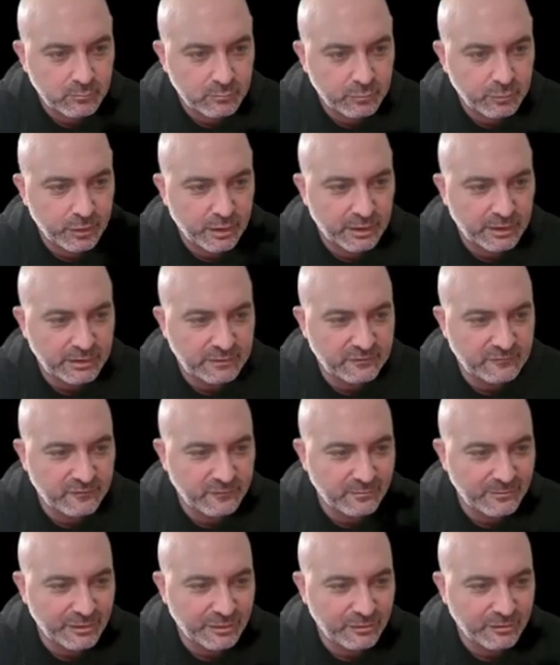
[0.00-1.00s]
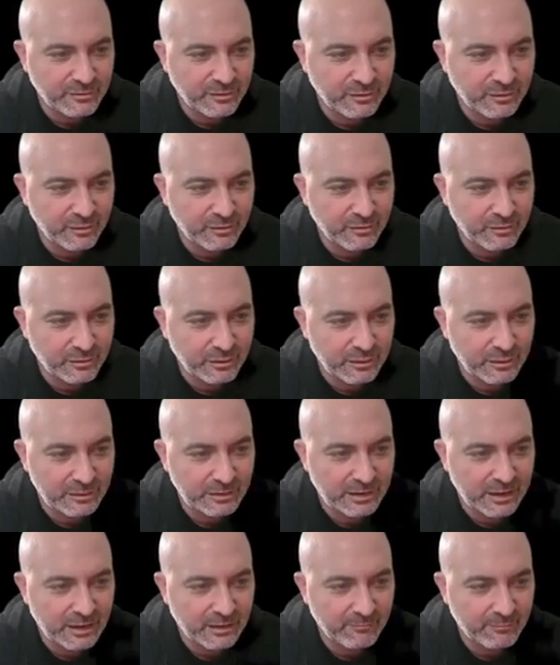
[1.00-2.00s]
Playing in the 2-meter zone
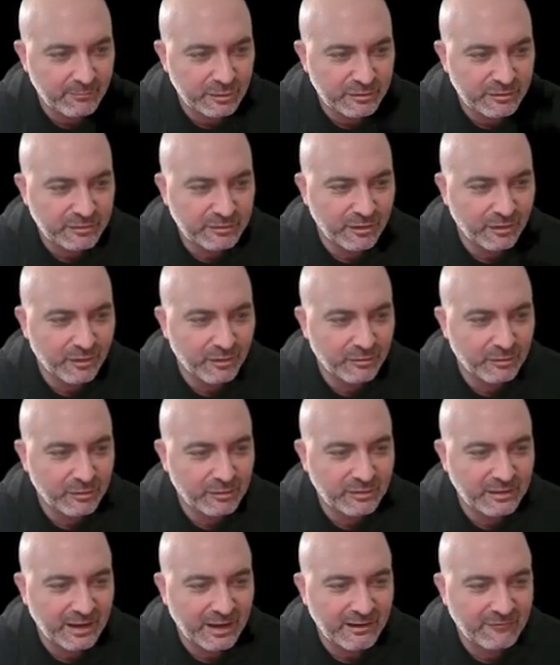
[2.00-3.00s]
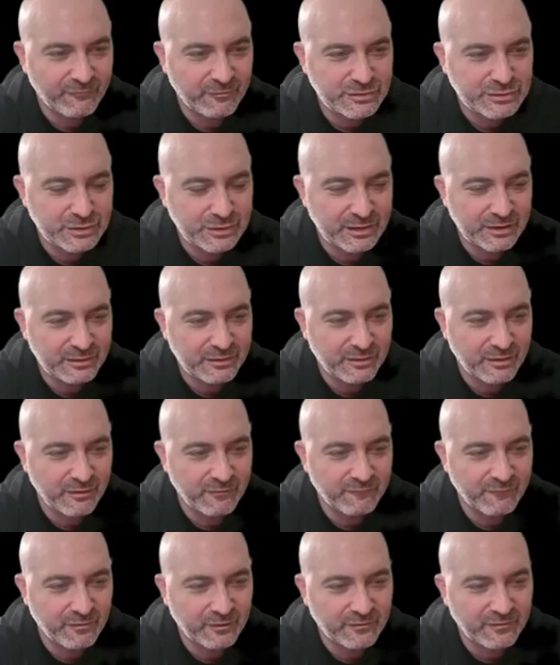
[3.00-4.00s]
again, but still, look at the half retreats.
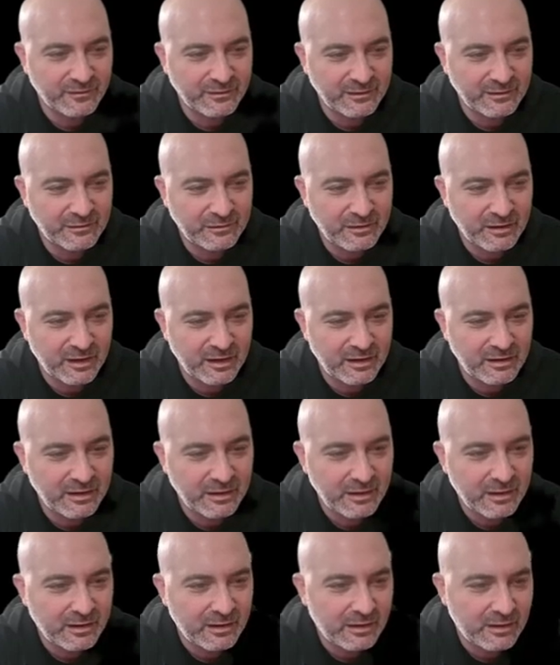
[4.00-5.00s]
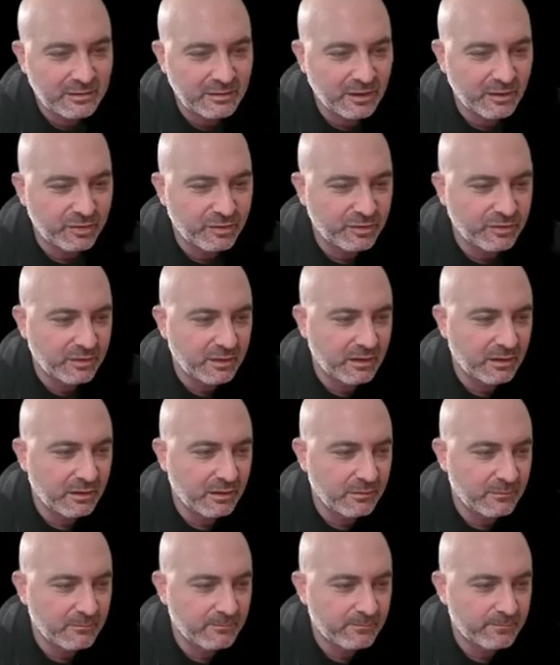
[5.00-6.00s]
Flick to the inside, nothing
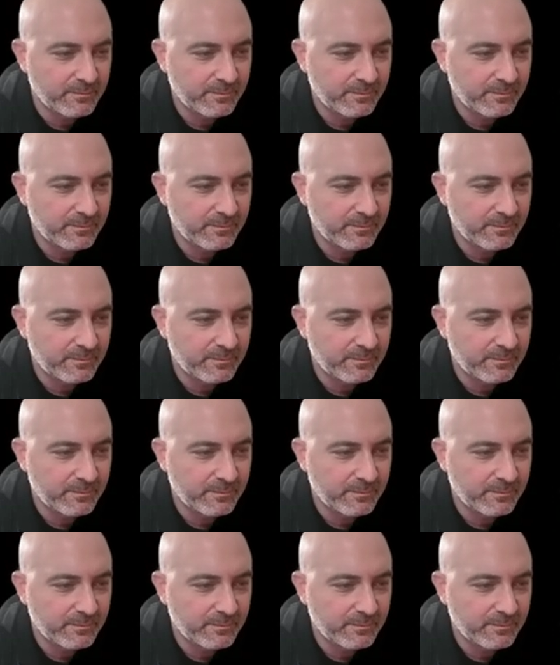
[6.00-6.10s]
there.